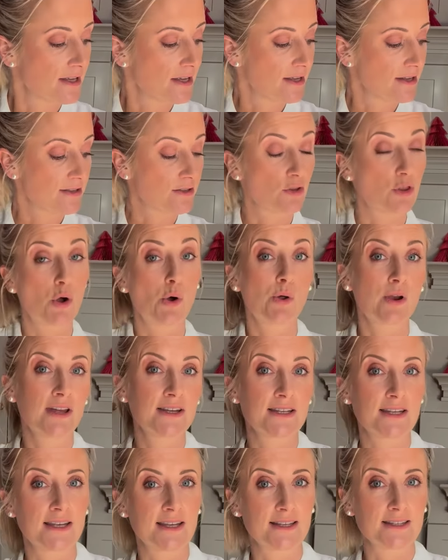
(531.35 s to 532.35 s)
So the whole
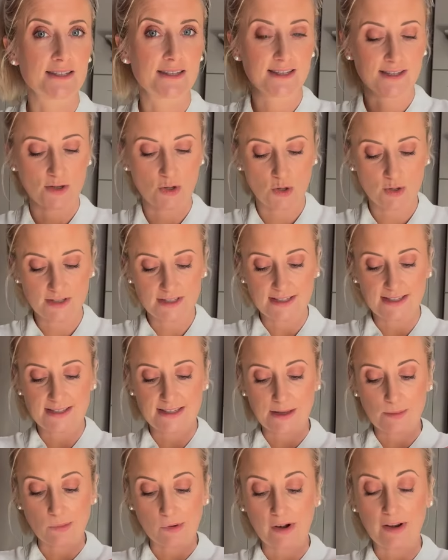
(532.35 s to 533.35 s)
idea is the sauce is
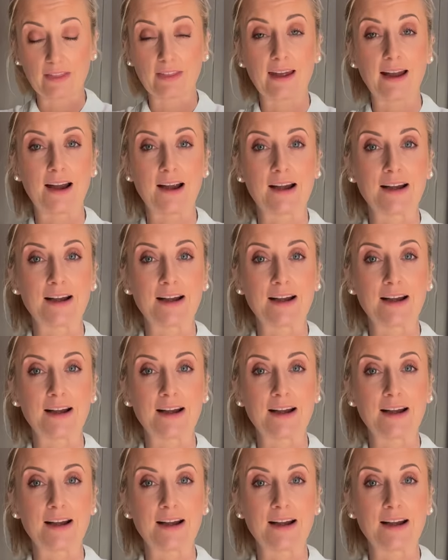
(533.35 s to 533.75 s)
simmering there,